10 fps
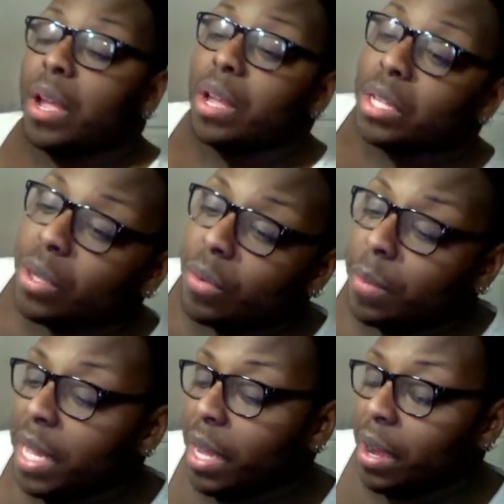So we
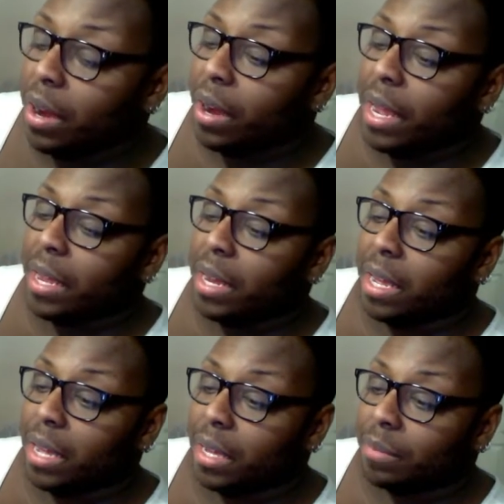meet her,
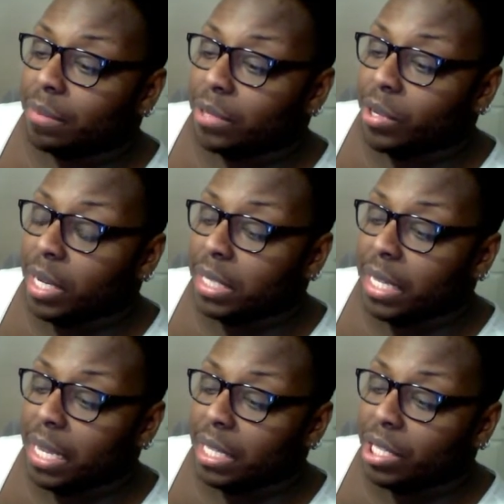and Trina
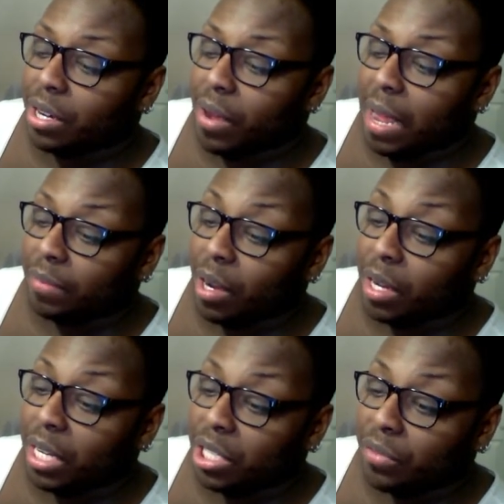said that she don't have to
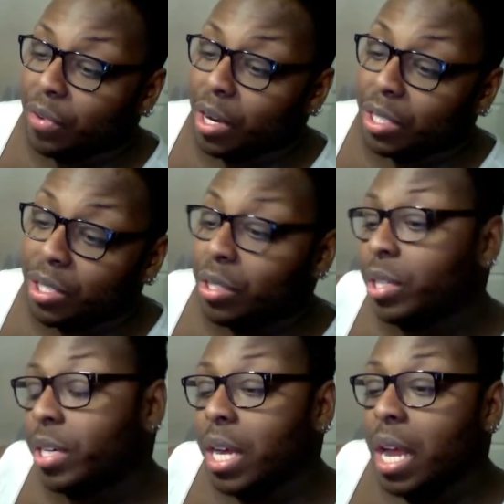audition for her
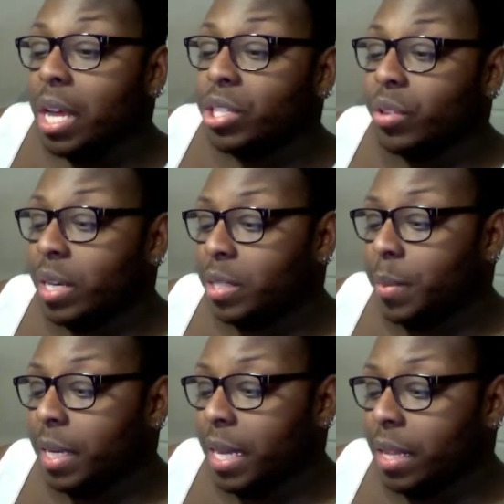tour. Trina's
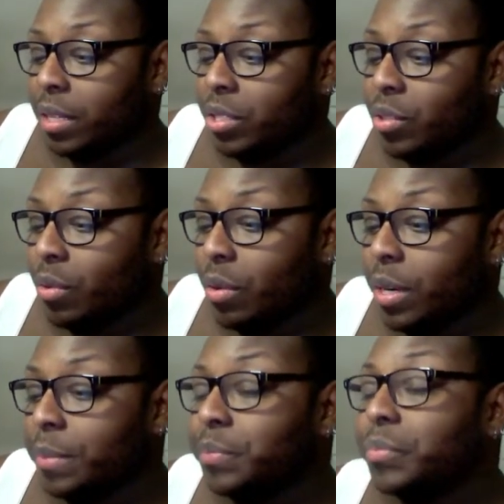putting together a
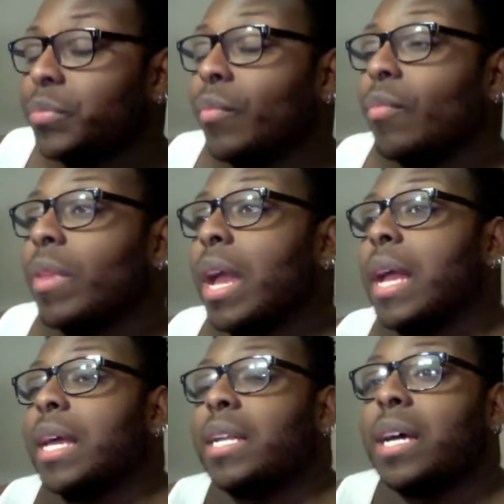tour.
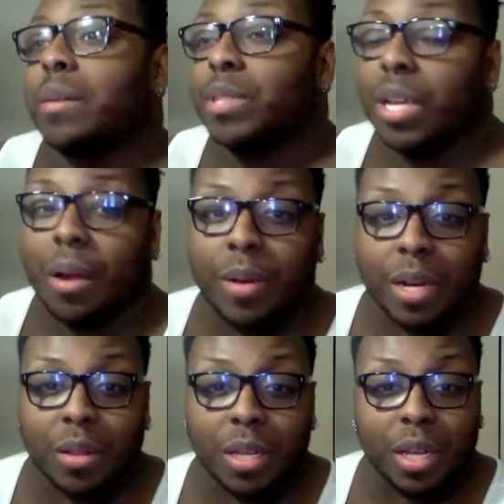And she already
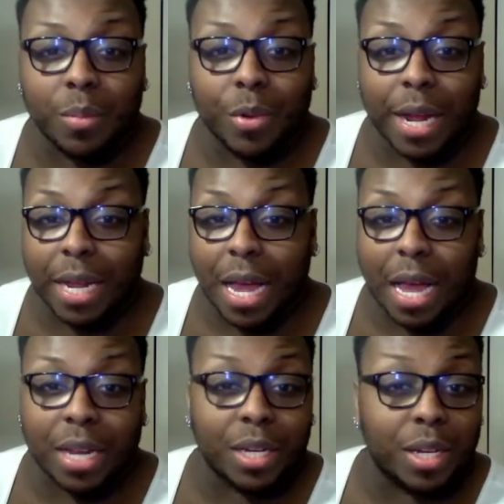know the Hood Brat
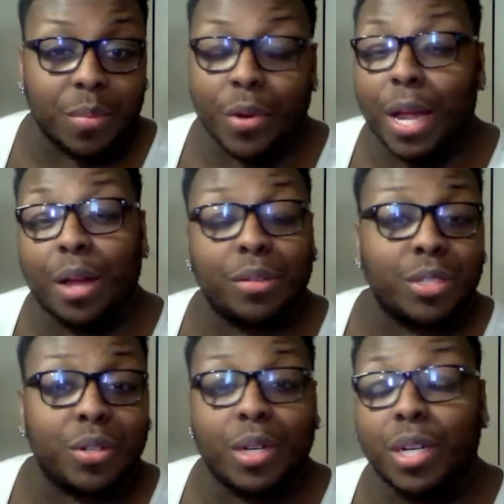got it. Hood Brat gonna
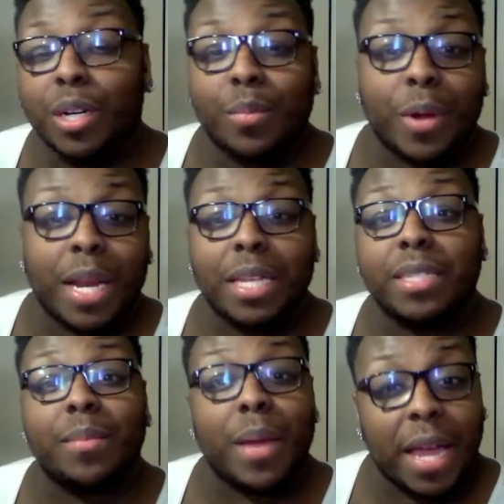do it. Hood Brat is
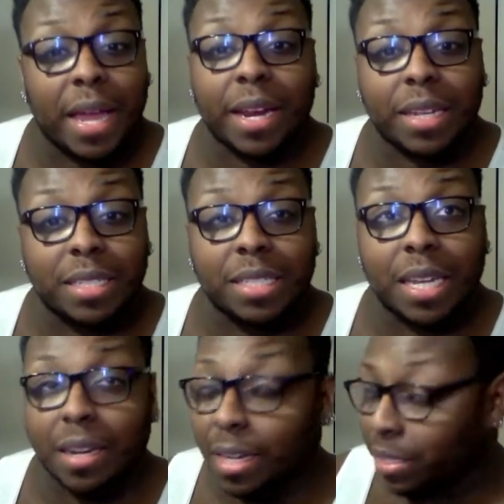the baddest.
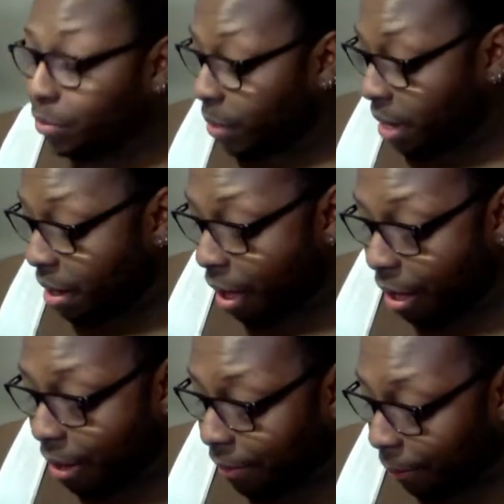And it's
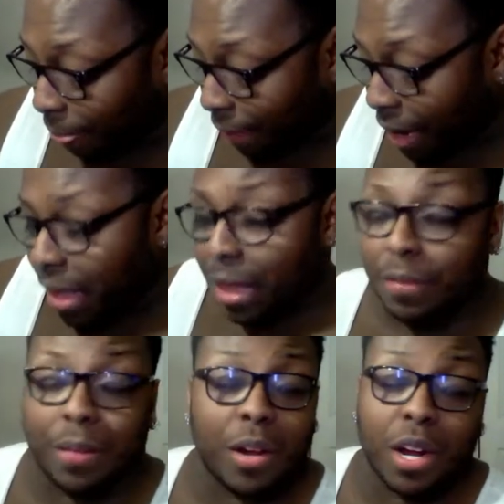real.
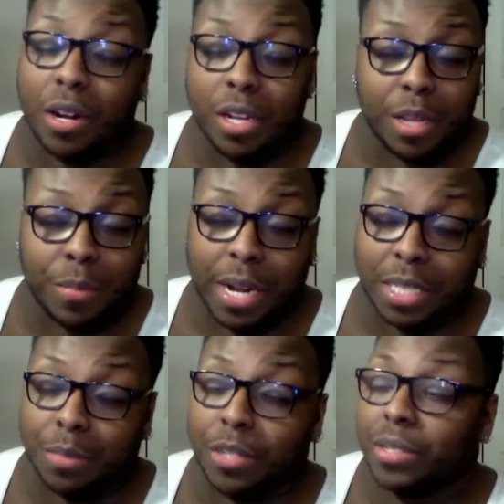Never heard Hood
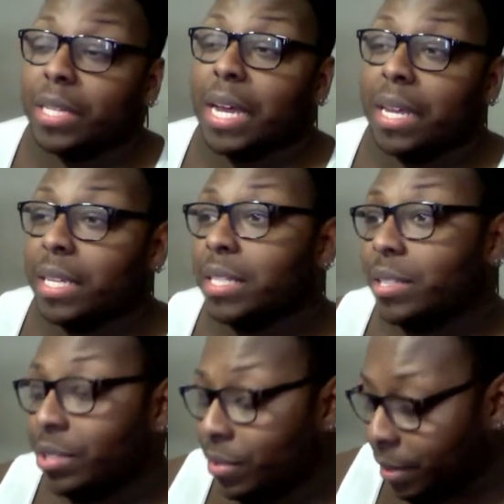Brat's music. I listen
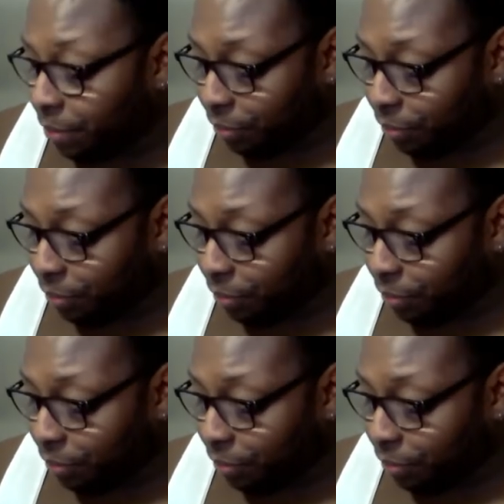to it.